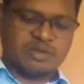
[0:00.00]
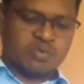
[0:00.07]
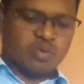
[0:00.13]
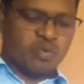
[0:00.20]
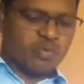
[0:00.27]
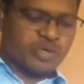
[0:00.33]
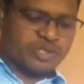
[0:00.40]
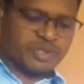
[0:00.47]

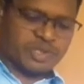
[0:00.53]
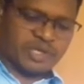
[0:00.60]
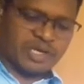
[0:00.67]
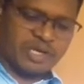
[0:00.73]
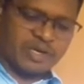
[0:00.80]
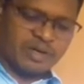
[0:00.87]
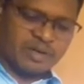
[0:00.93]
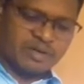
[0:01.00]
Who was
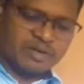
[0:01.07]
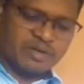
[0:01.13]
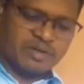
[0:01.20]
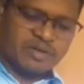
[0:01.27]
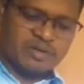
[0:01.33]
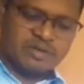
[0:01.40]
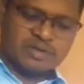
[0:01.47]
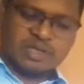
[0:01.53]
he?
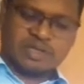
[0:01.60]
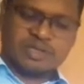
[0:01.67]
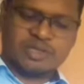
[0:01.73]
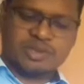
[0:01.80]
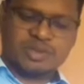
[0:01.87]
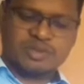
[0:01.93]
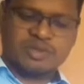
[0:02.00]
That is